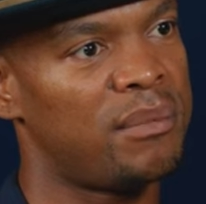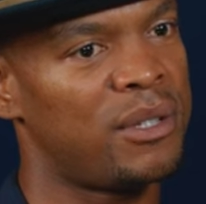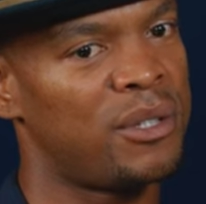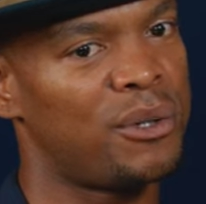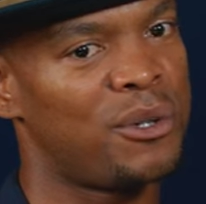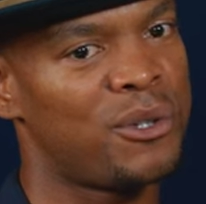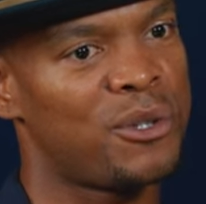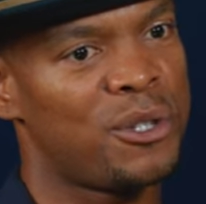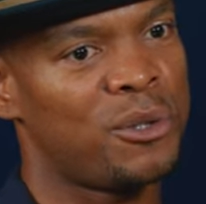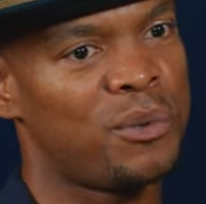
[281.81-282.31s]
But
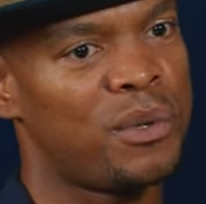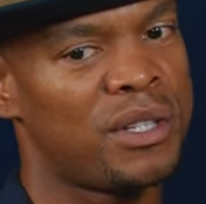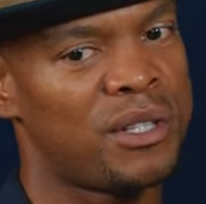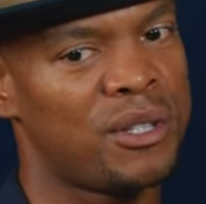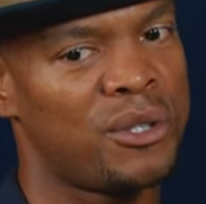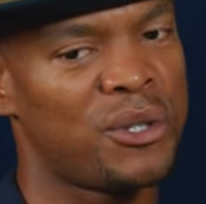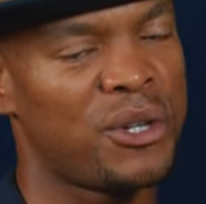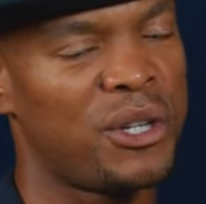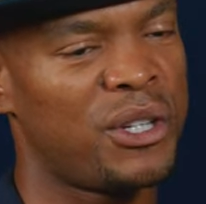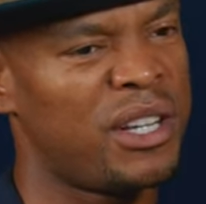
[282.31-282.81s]
also it was
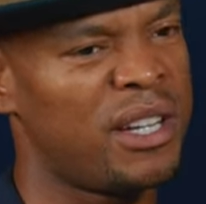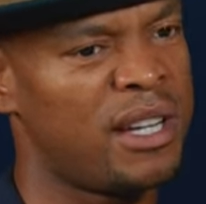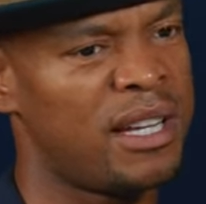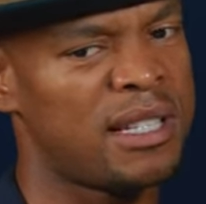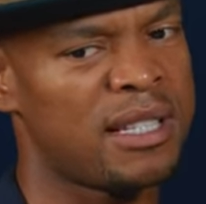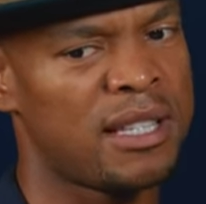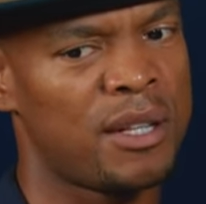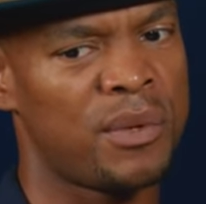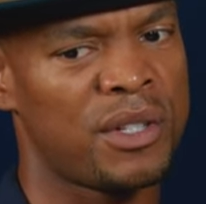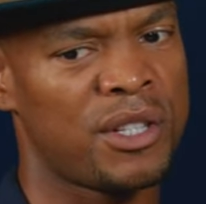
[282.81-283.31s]

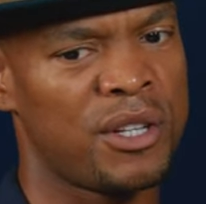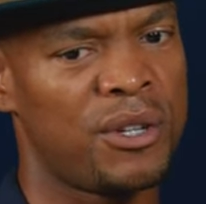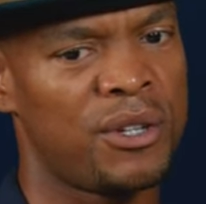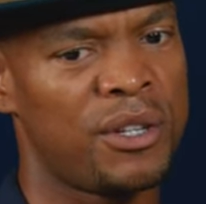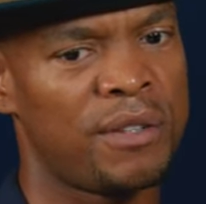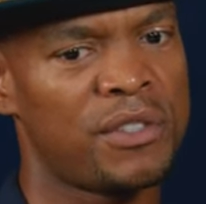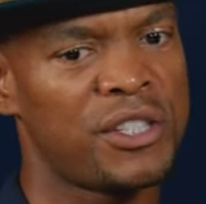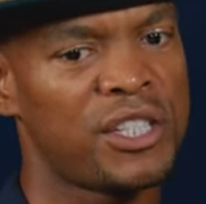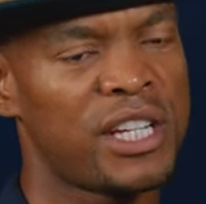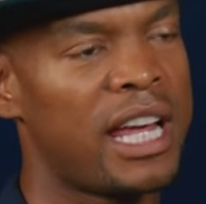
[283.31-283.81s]
internalized. There was a
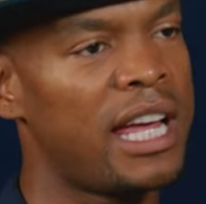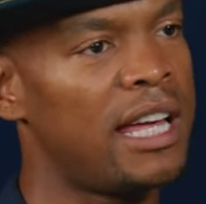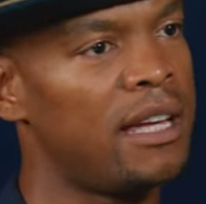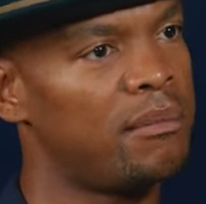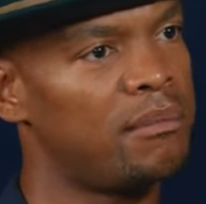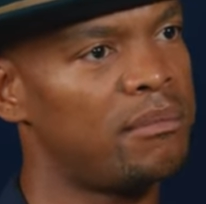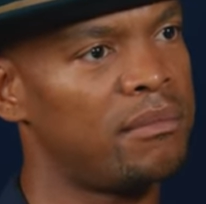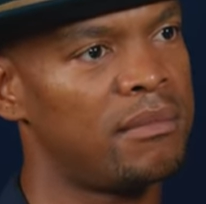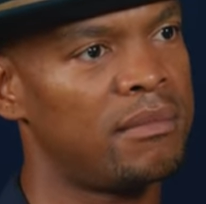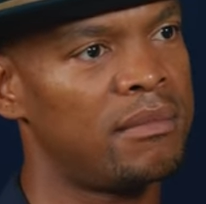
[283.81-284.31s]
lot of
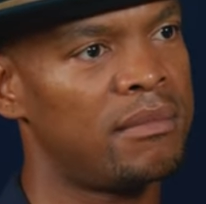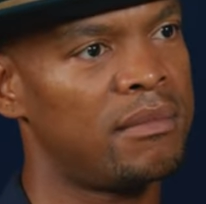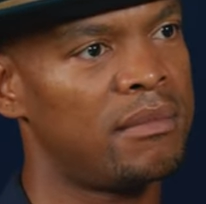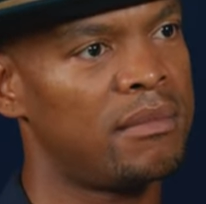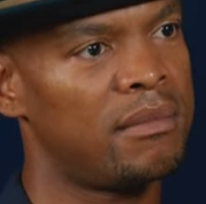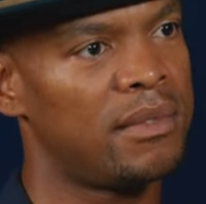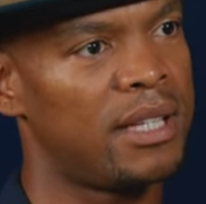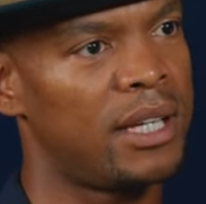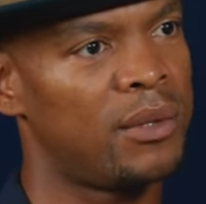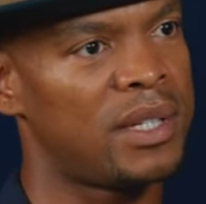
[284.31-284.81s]
shame
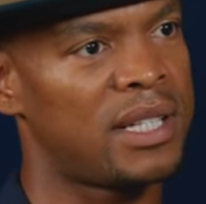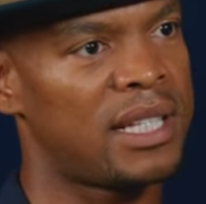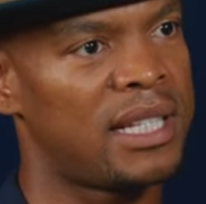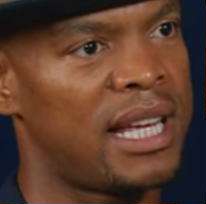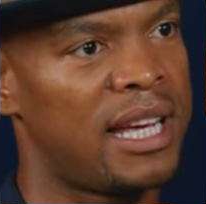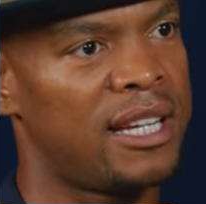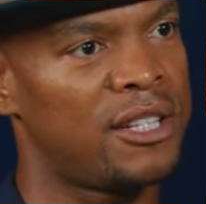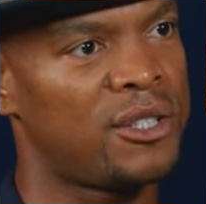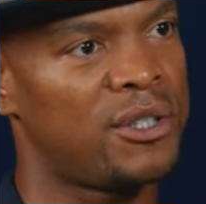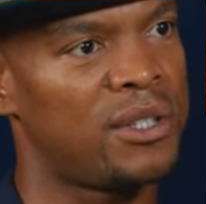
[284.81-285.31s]
that was
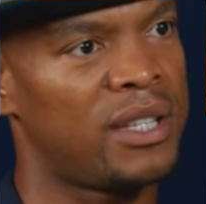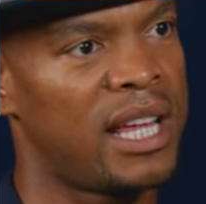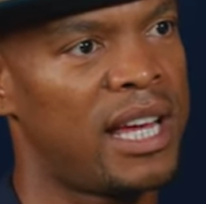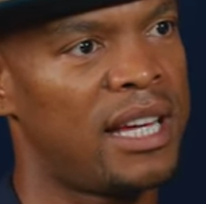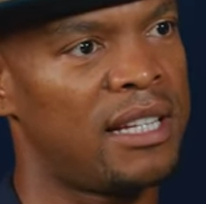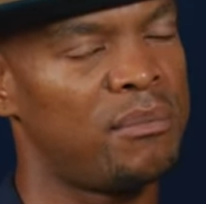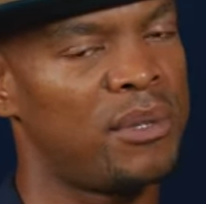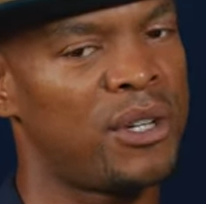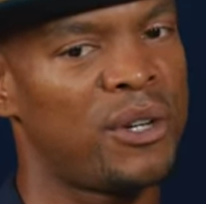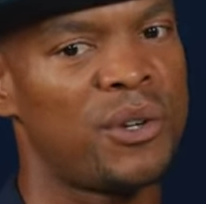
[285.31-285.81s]
attached to
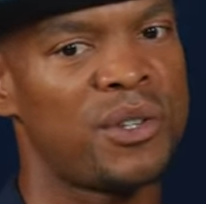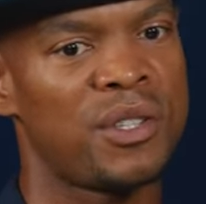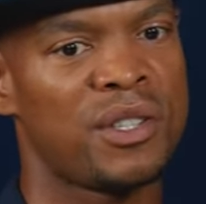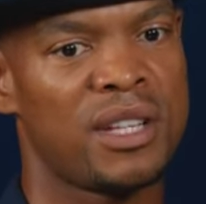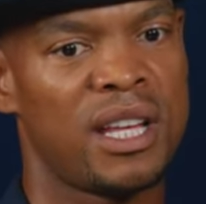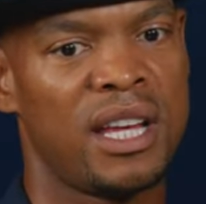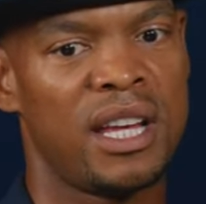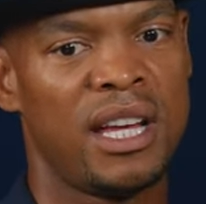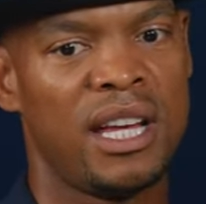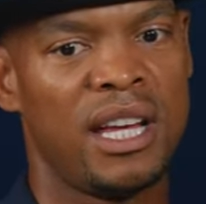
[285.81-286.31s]
that,
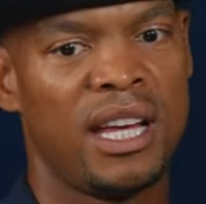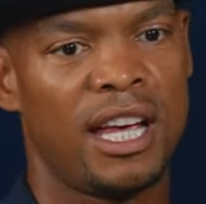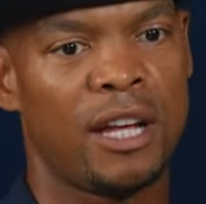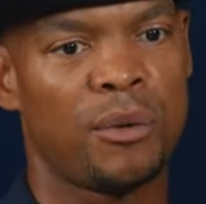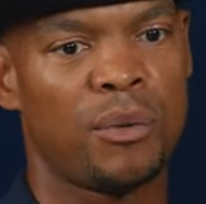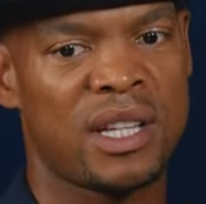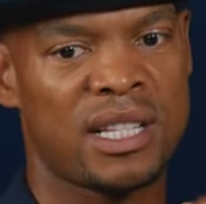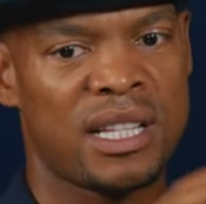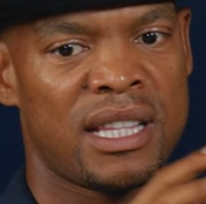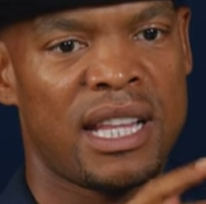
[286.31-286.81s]
because
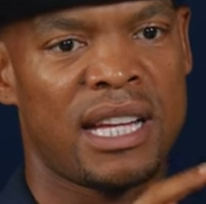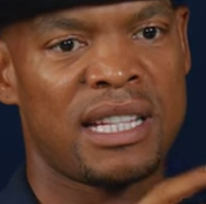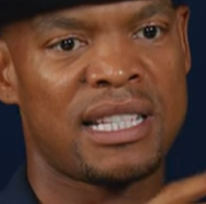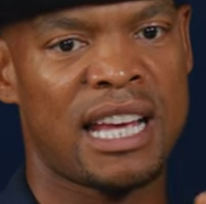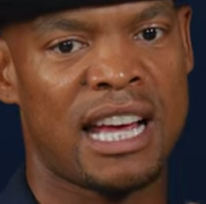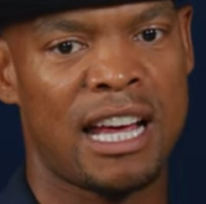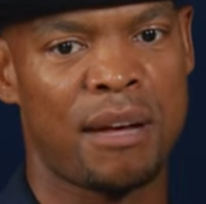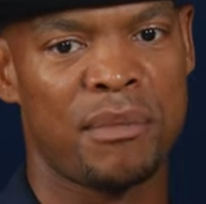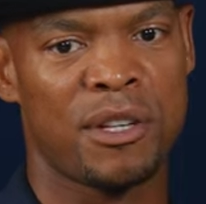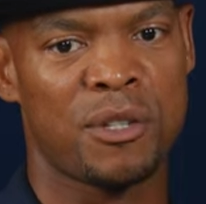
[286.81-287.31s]
it was in that
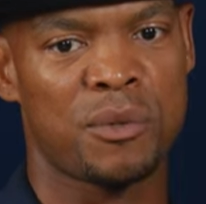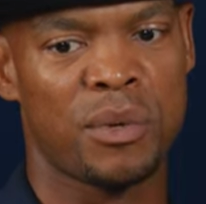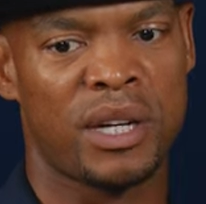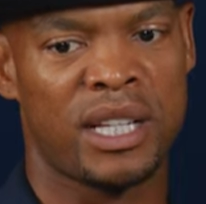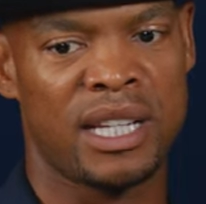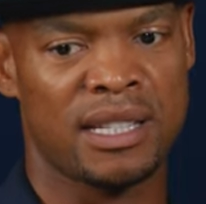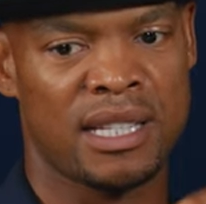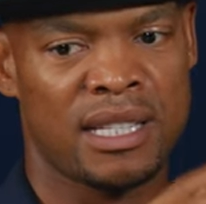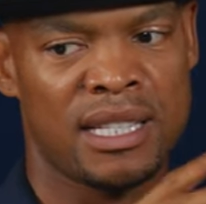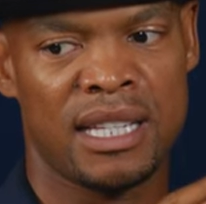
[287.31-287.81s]
time as
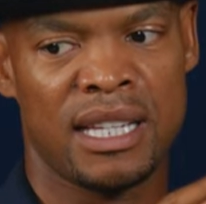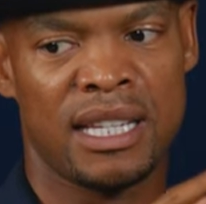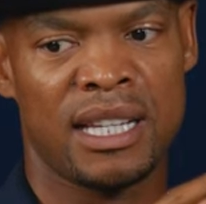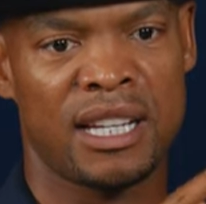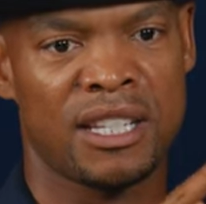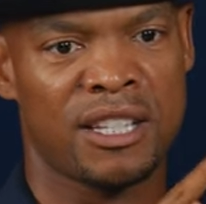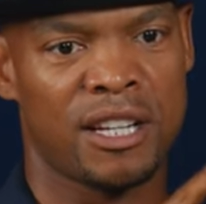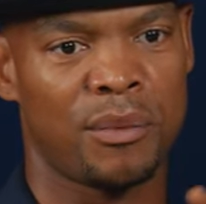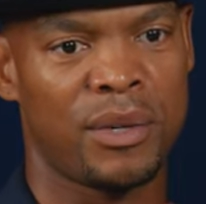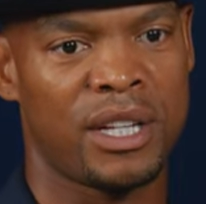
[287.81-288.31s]
well as a
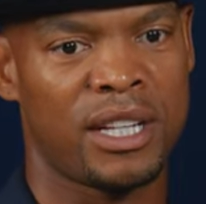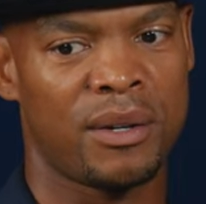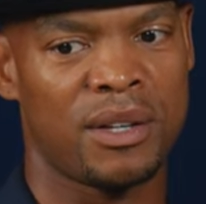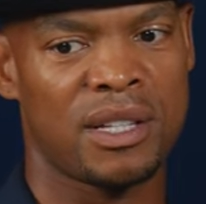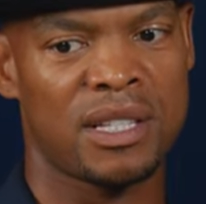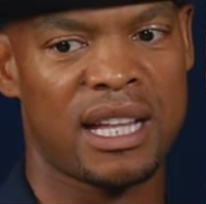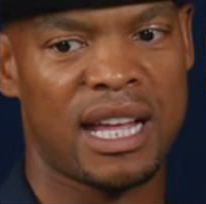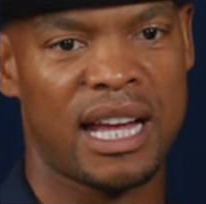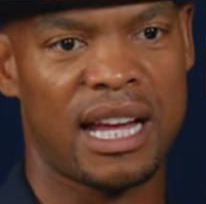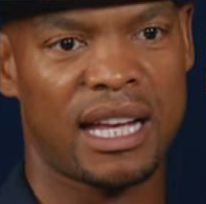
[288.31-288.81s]
teenager when I
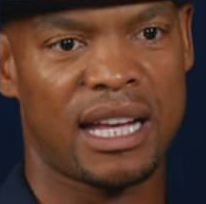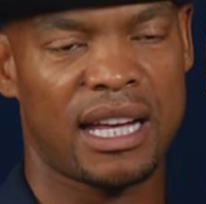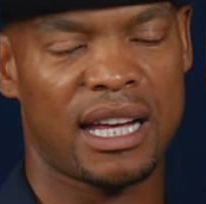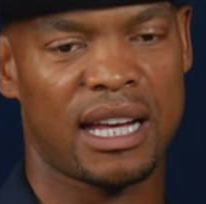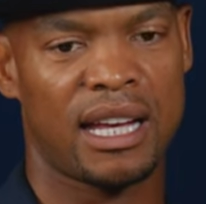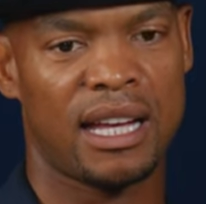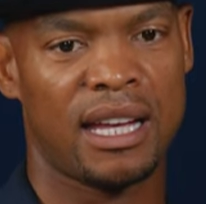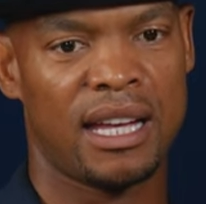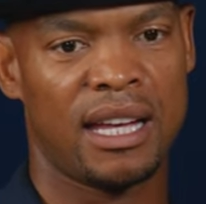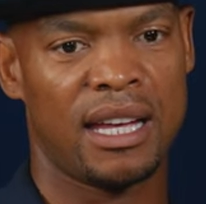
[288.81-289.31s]
was like,